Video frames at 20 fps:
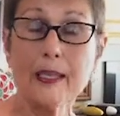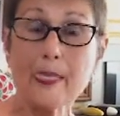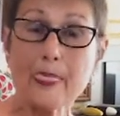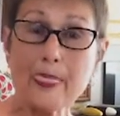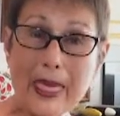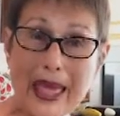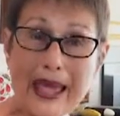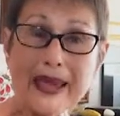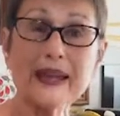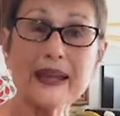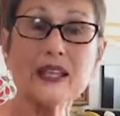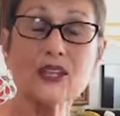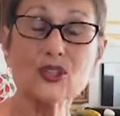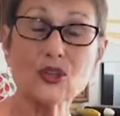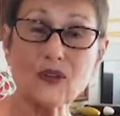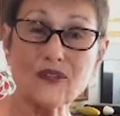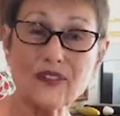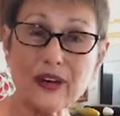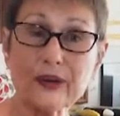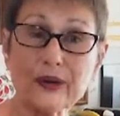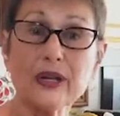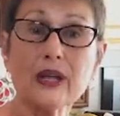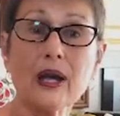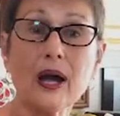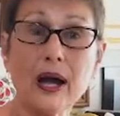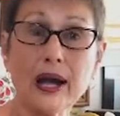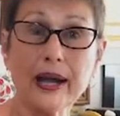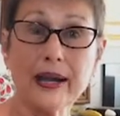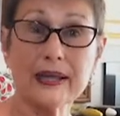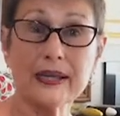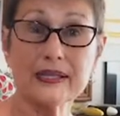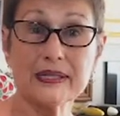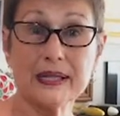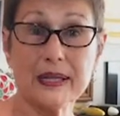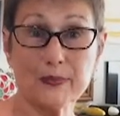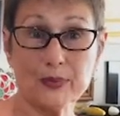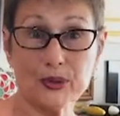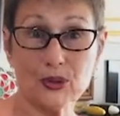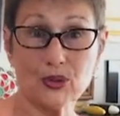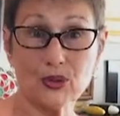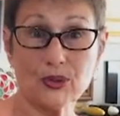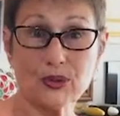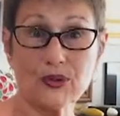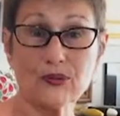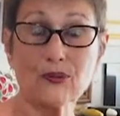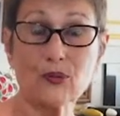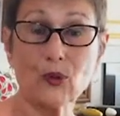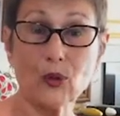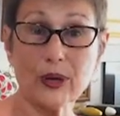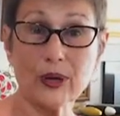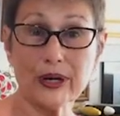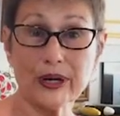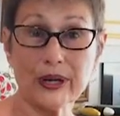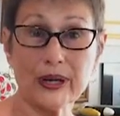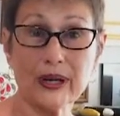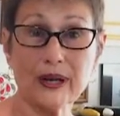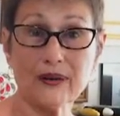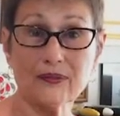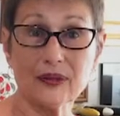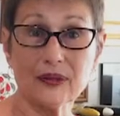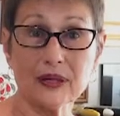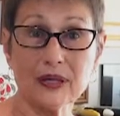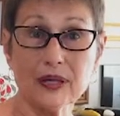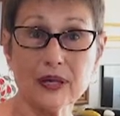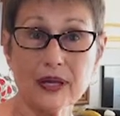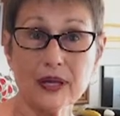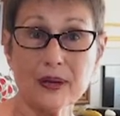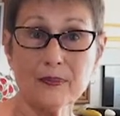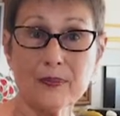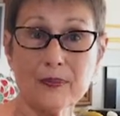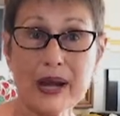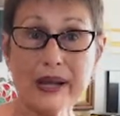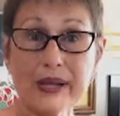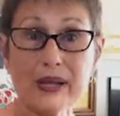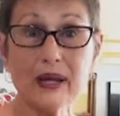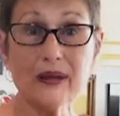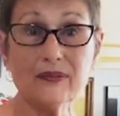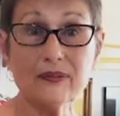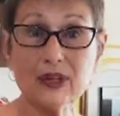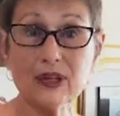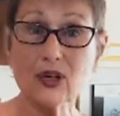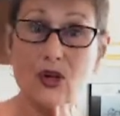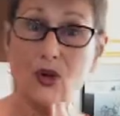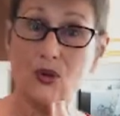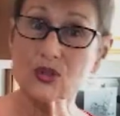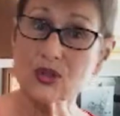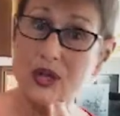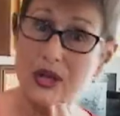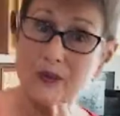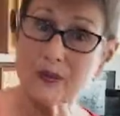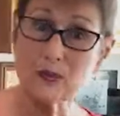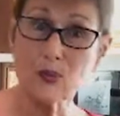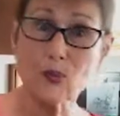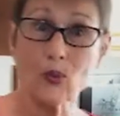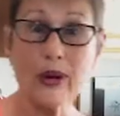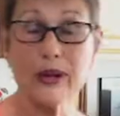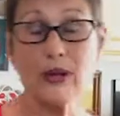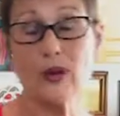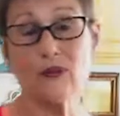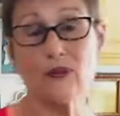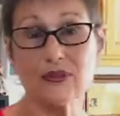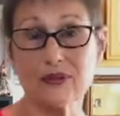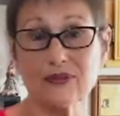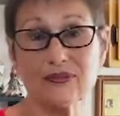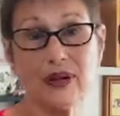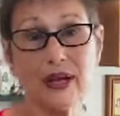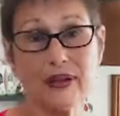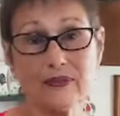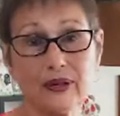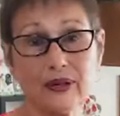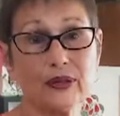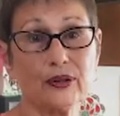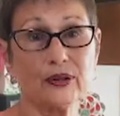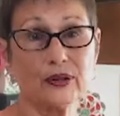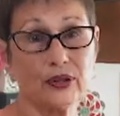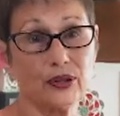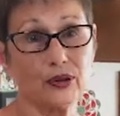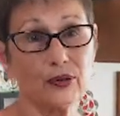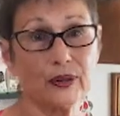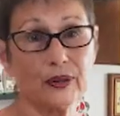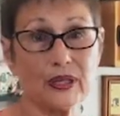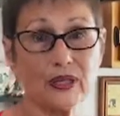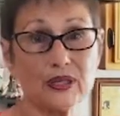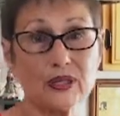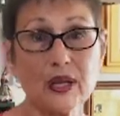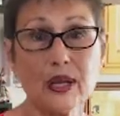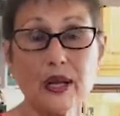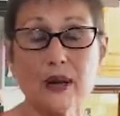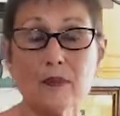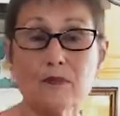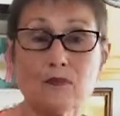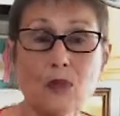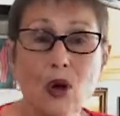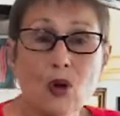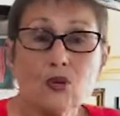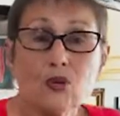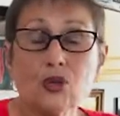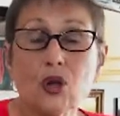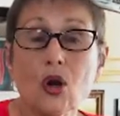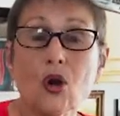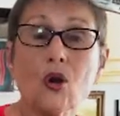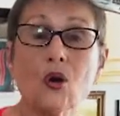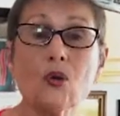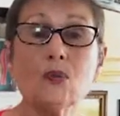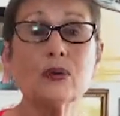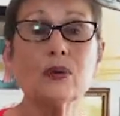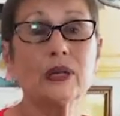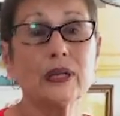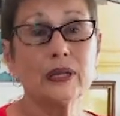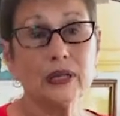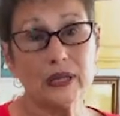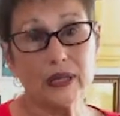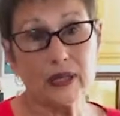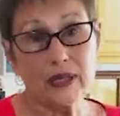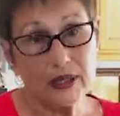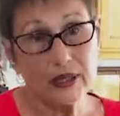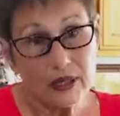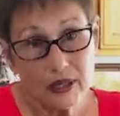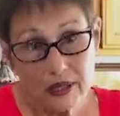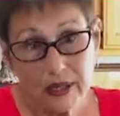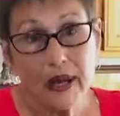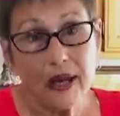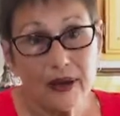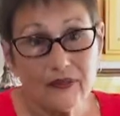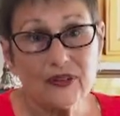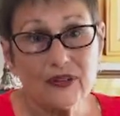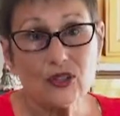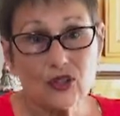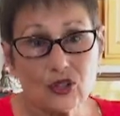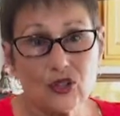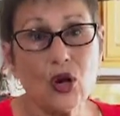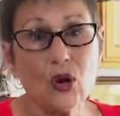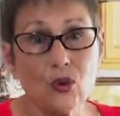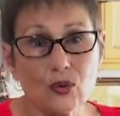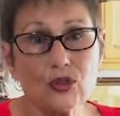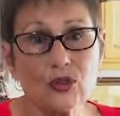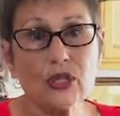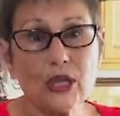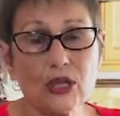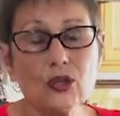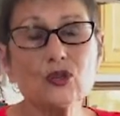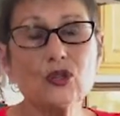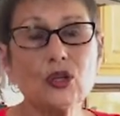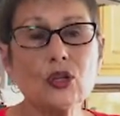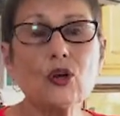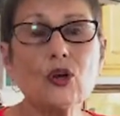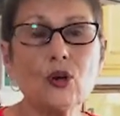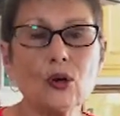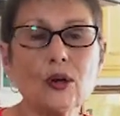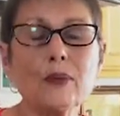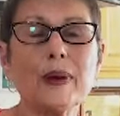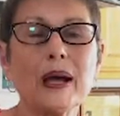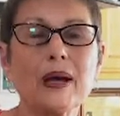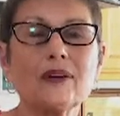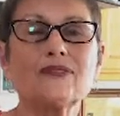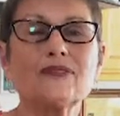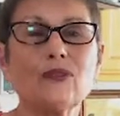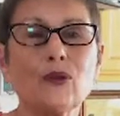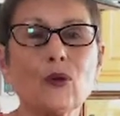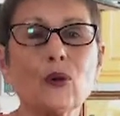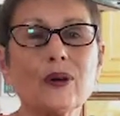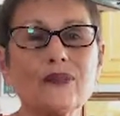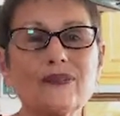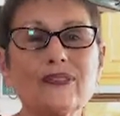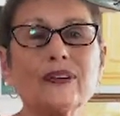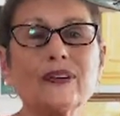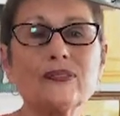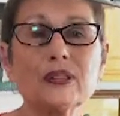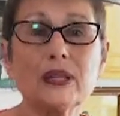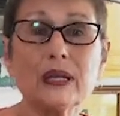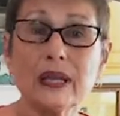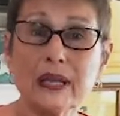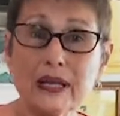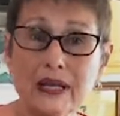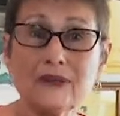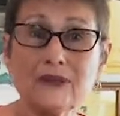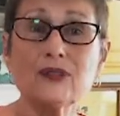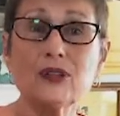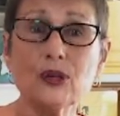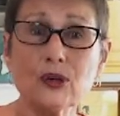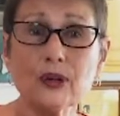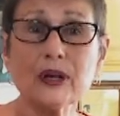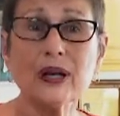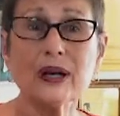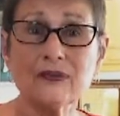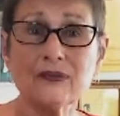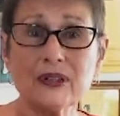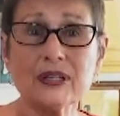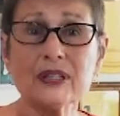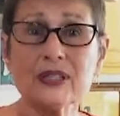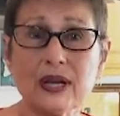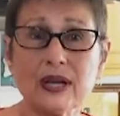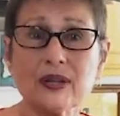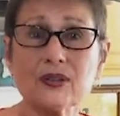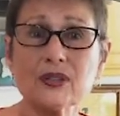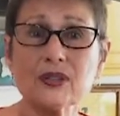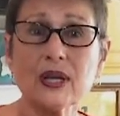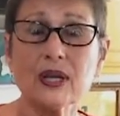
That is a very high temperature for an oven. My oven goes up way over 500 degrees. Most home ovens don't. They usually go to about 450. And if your oven does,